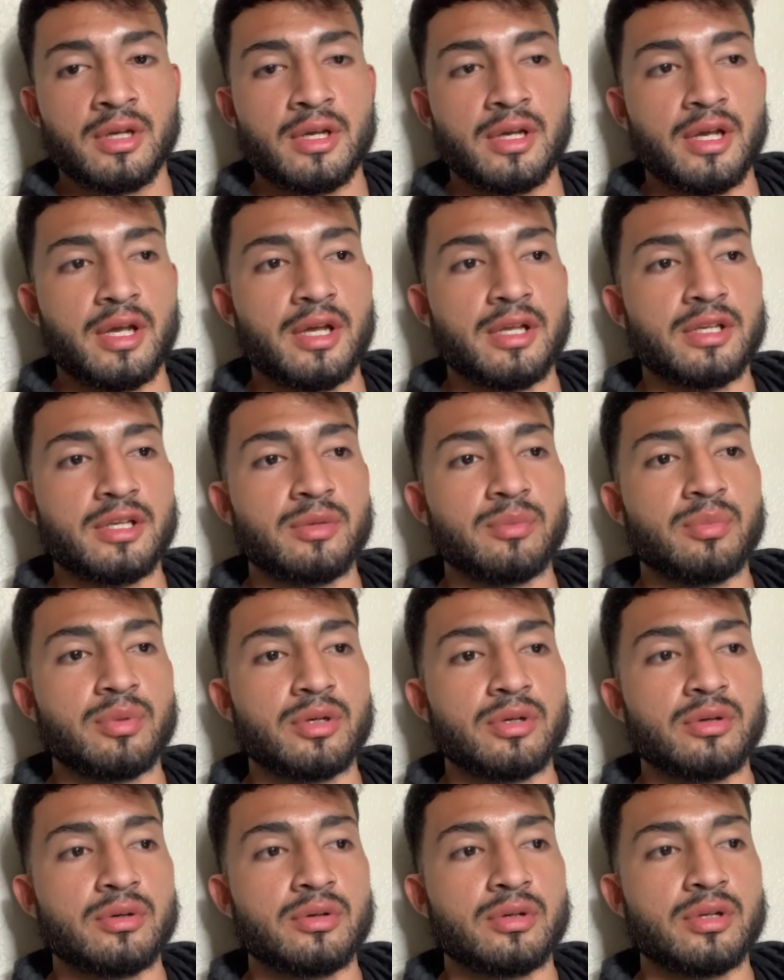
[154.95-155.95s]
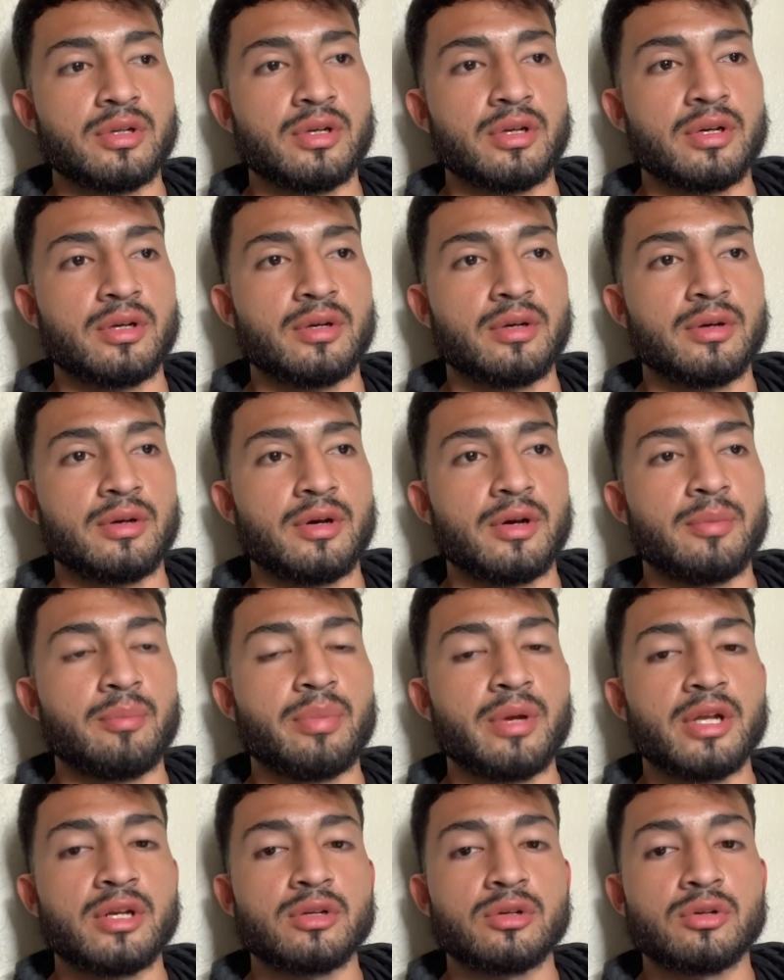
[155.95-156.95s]
and you build a
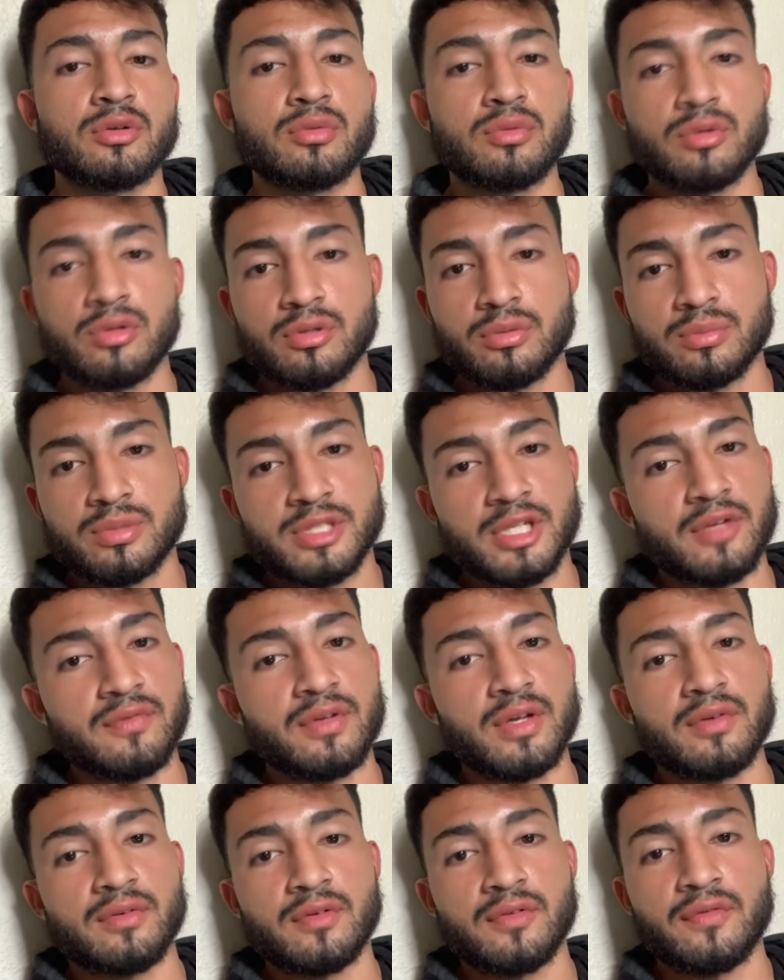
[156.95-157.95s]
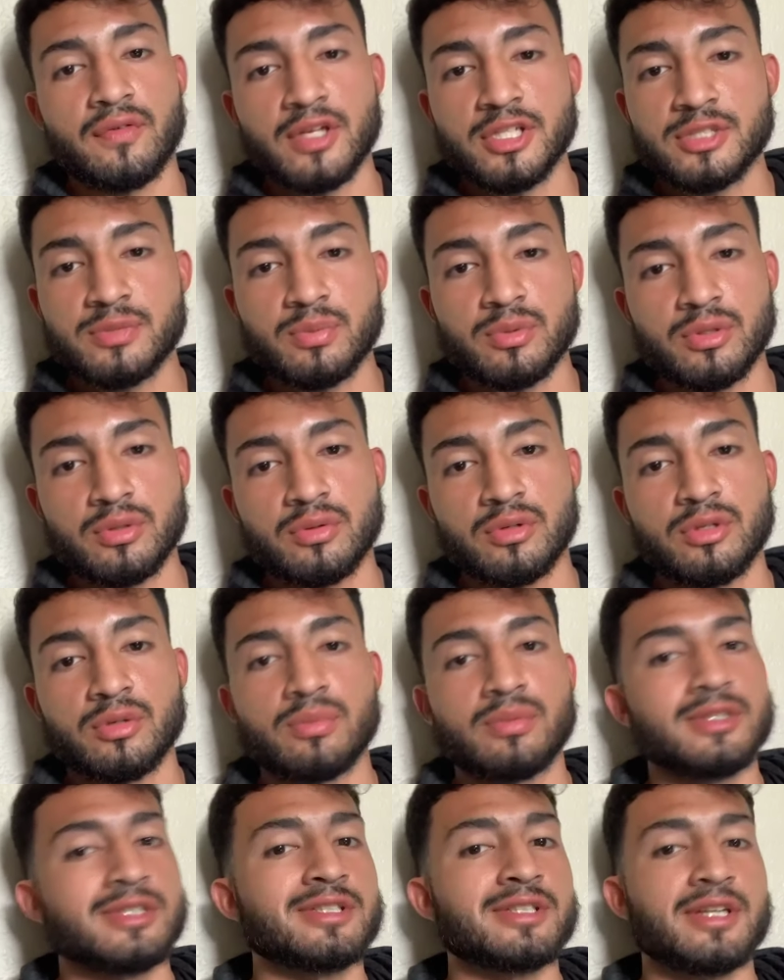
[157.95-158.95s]
better group. Say if you have a Facebook group,
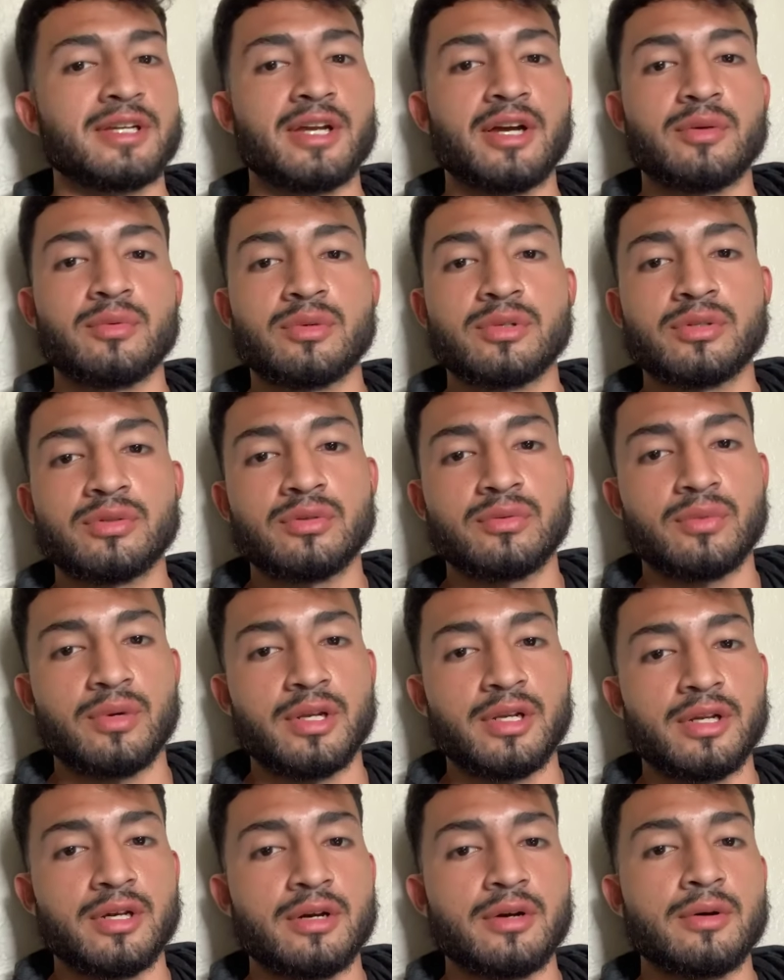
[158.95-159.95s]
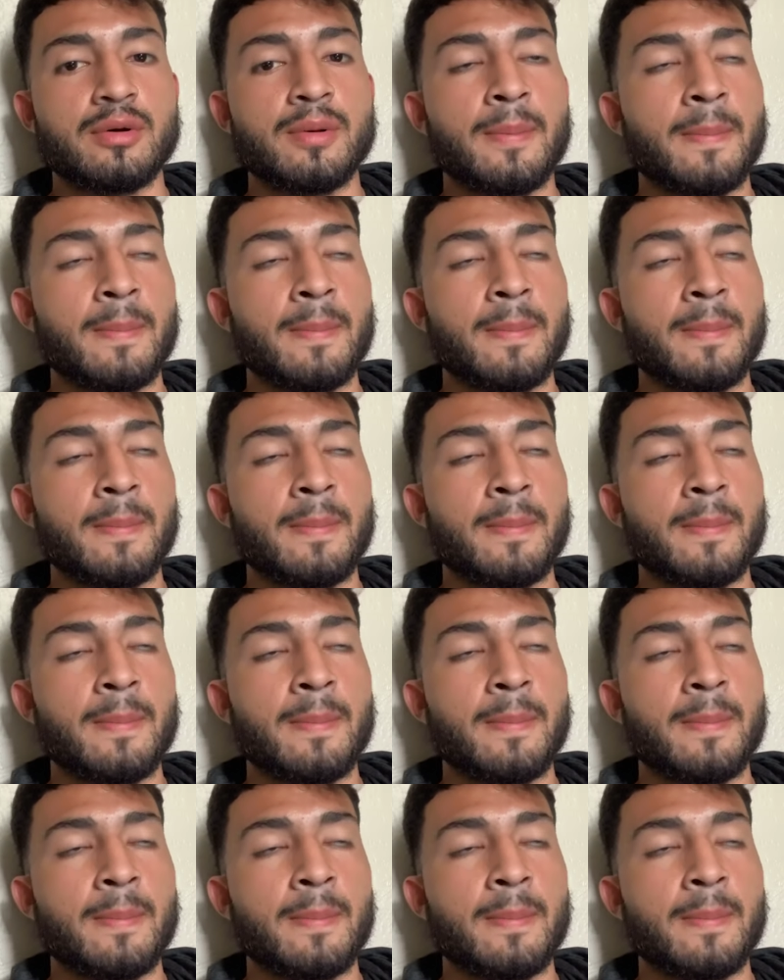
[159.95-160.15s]
just like how we're doing right now,